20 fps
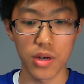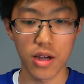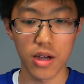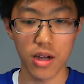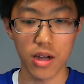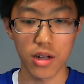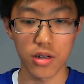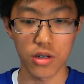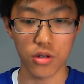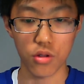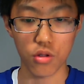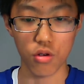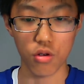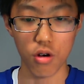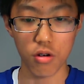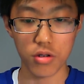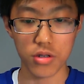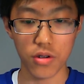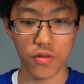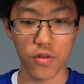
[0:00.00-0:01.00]
and it
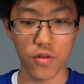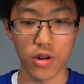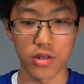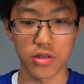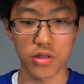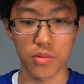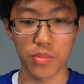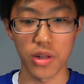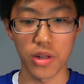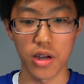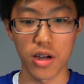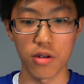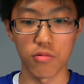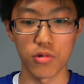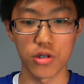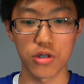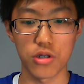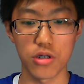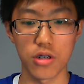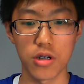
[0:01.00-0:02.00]
throws a Frenzy Plant,
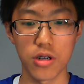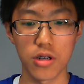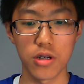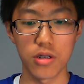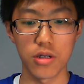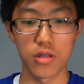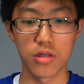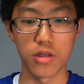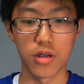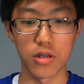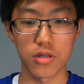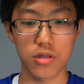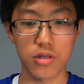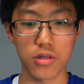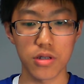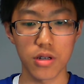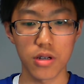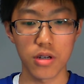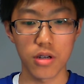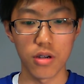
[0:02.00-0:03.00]
which
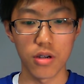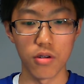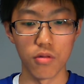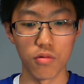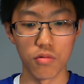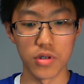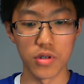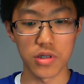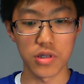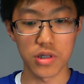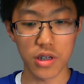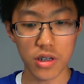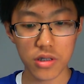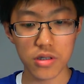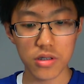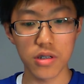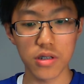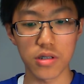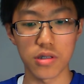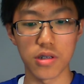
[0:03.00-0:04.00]
does
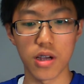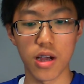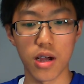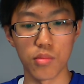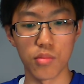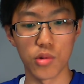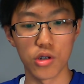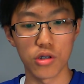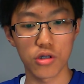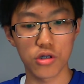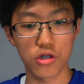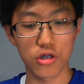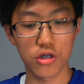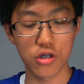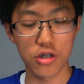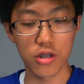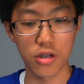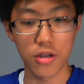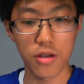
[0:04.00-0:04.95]
resisted damage.